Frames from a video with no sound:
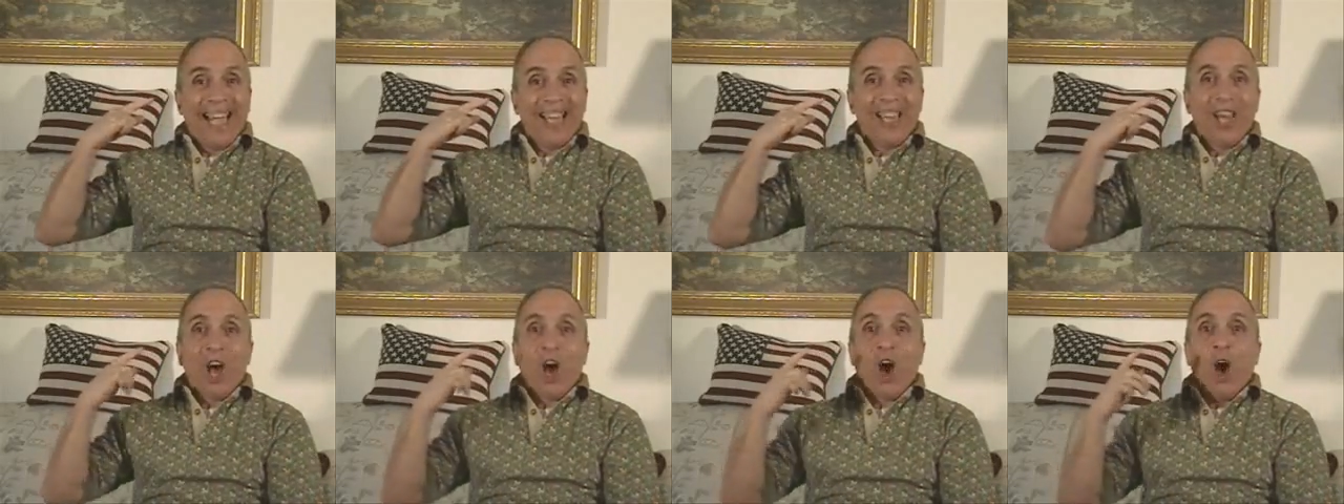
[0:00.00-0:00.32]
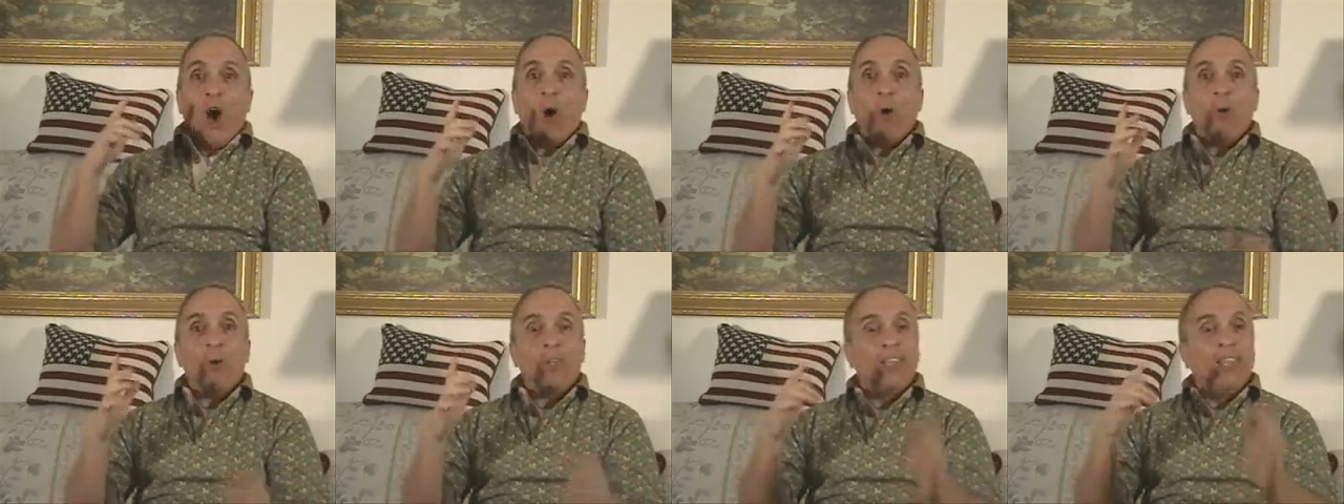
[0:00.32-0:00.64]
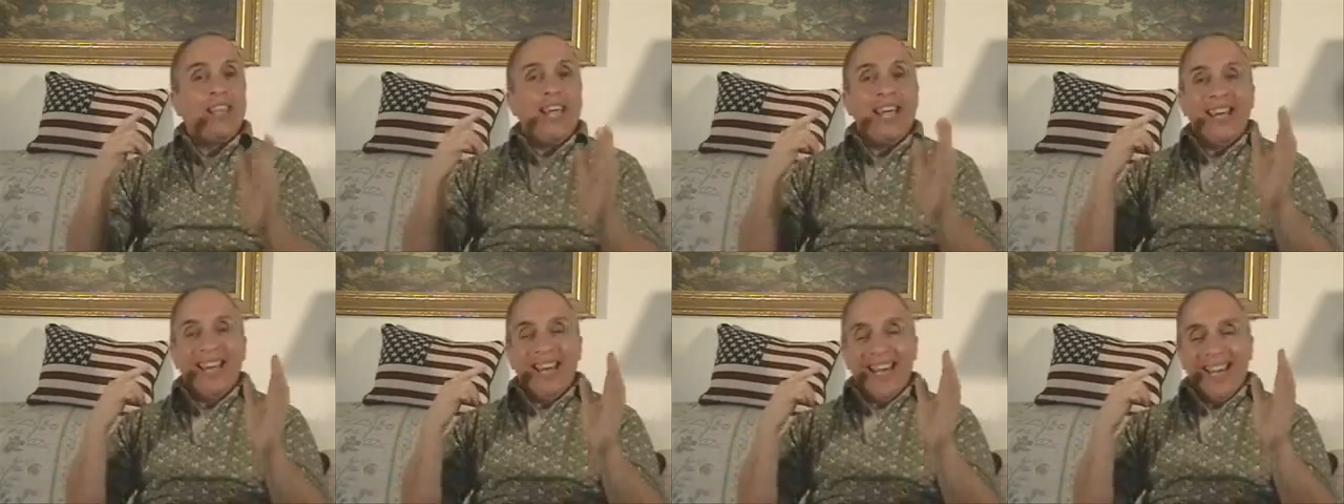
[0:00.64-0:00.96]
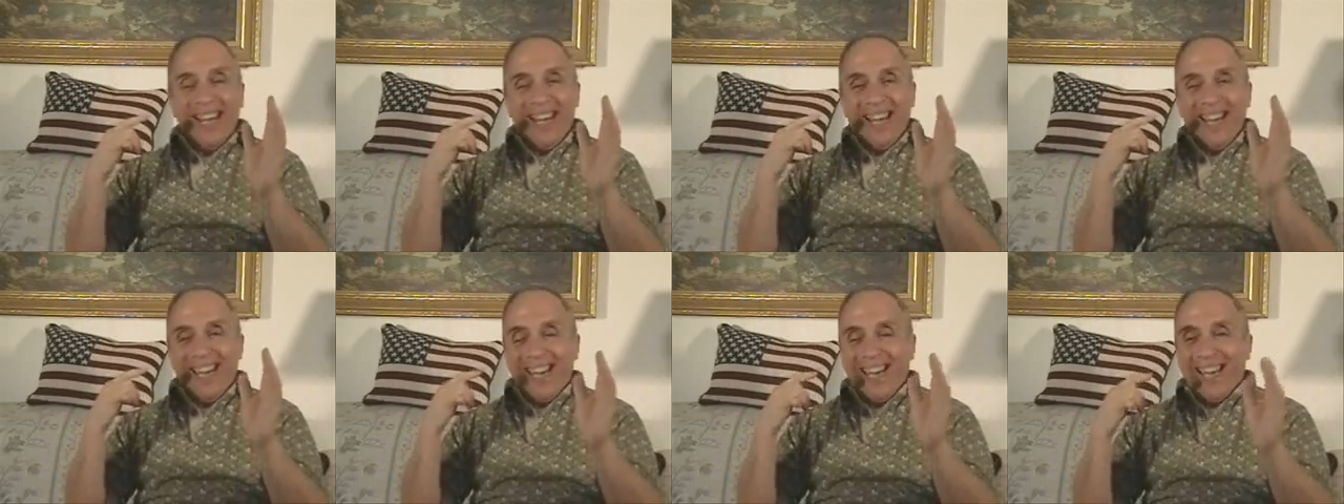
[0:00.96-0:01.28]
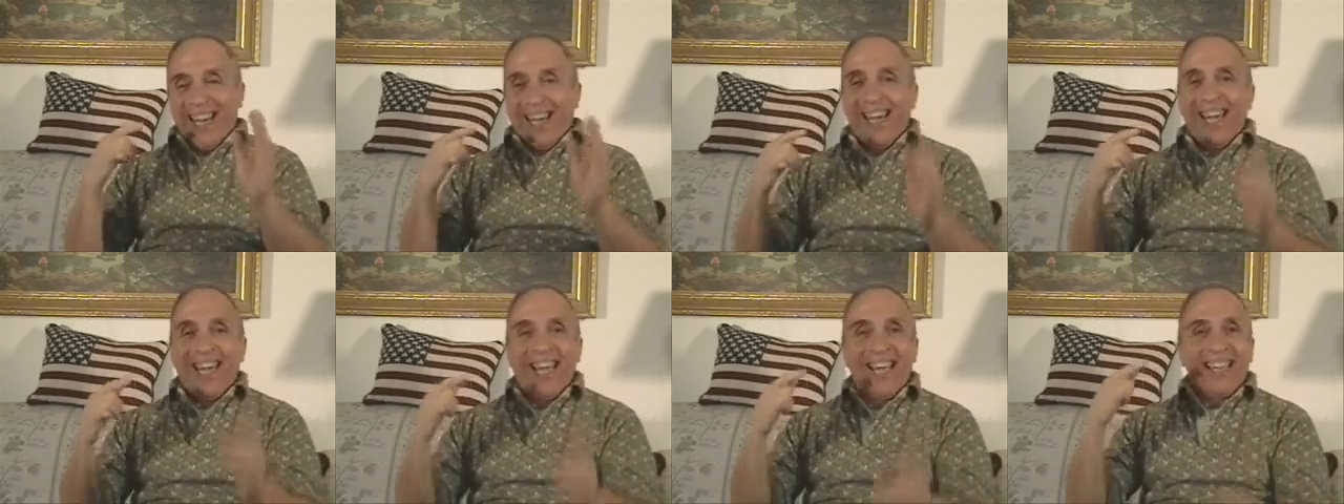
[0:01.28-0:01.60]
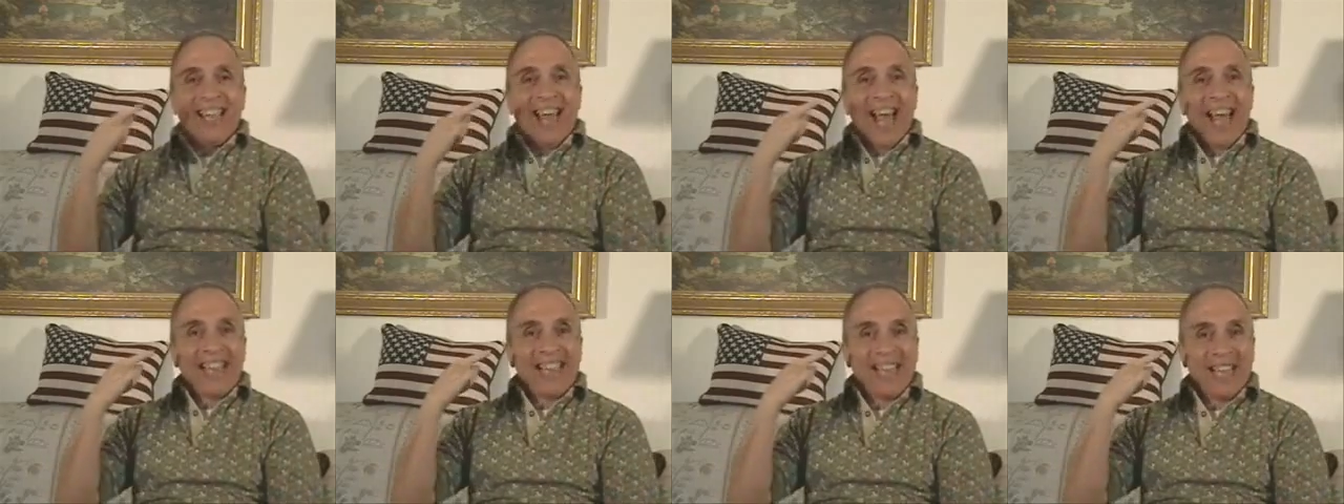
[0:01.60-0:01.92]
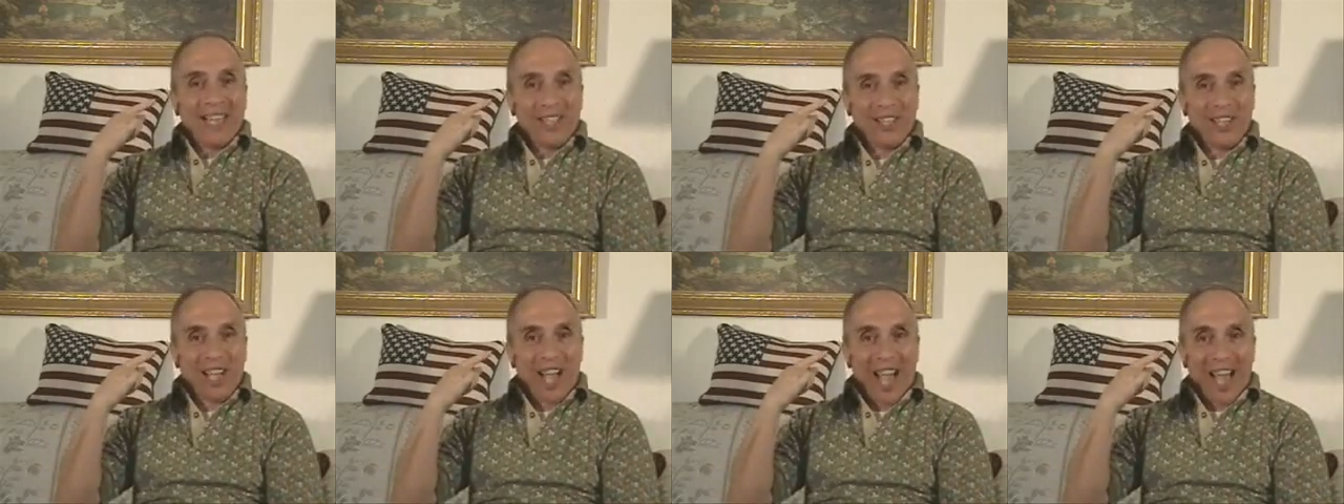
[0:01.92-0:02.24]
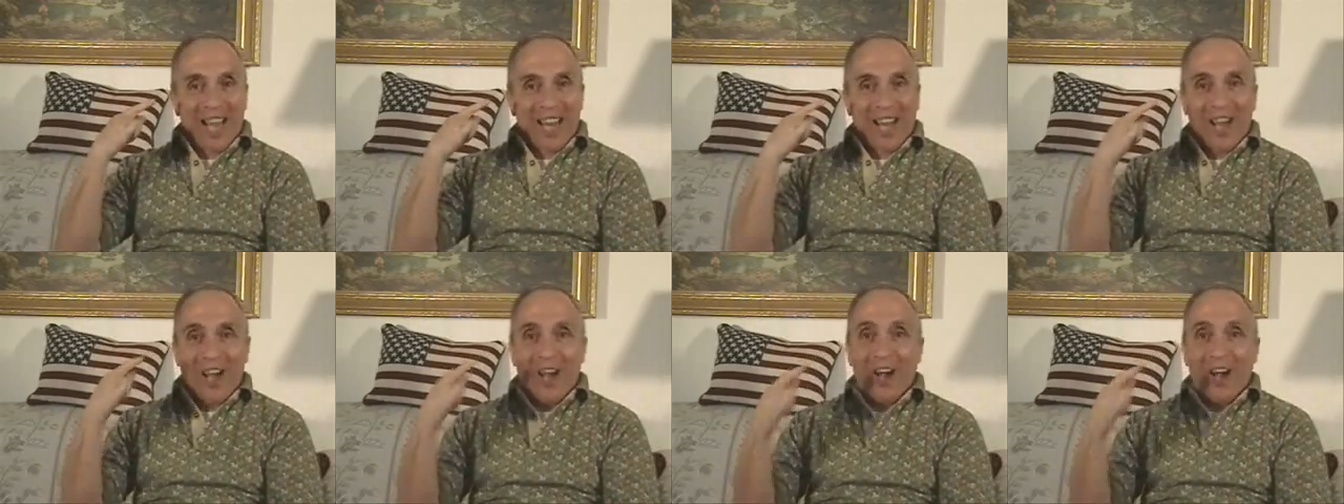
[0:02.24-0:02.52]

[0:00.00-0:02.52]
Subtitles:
No, not this kind